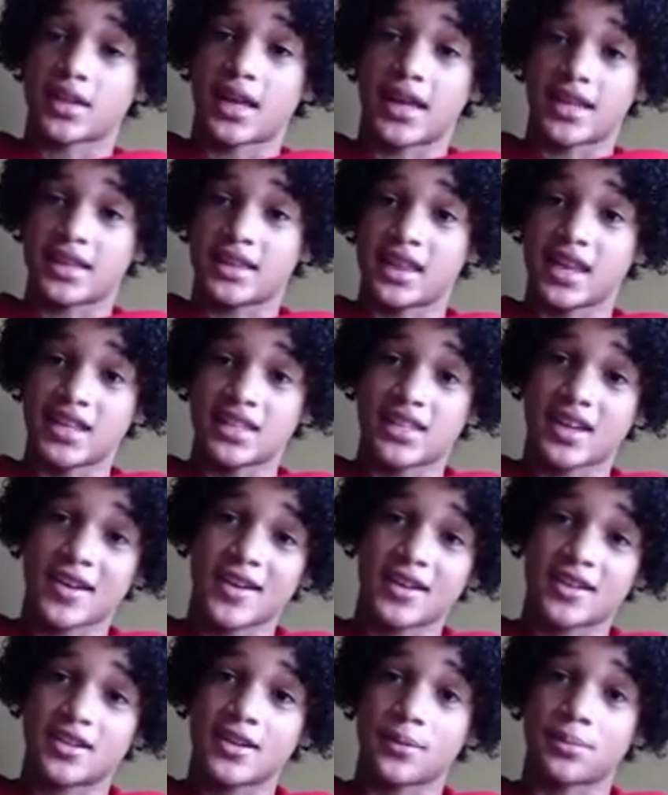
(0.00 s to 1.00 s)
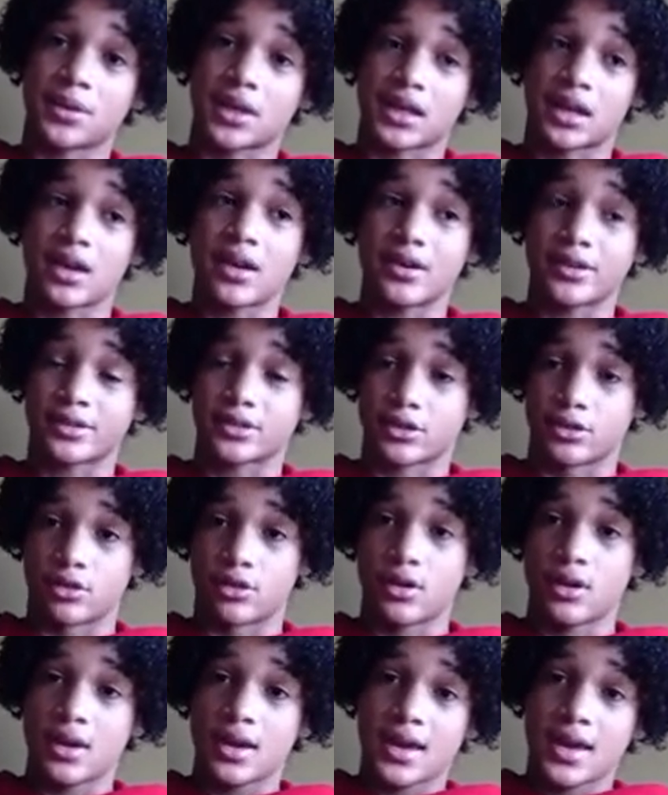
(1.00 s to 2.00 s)
Like, they changed up the
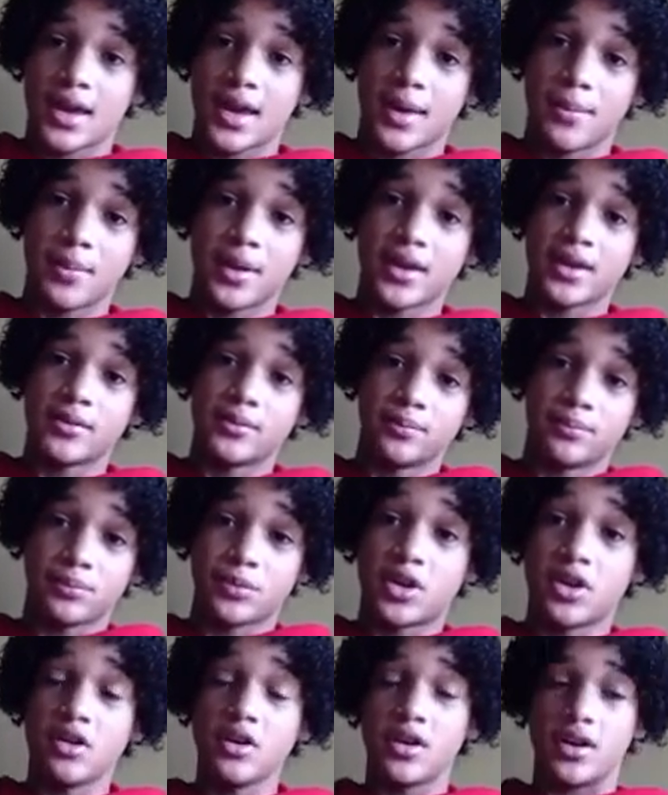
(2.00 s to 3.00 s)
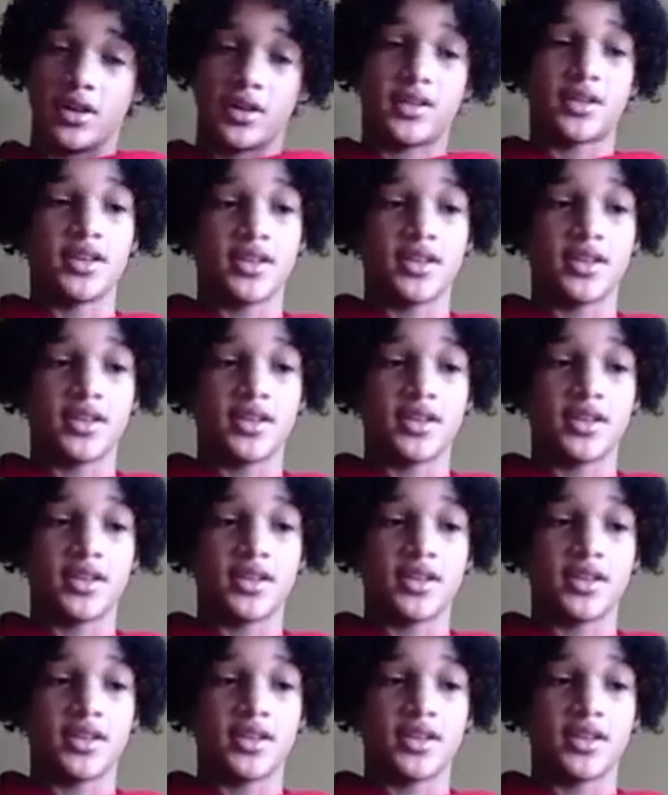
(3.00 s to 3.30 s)
character and made him good.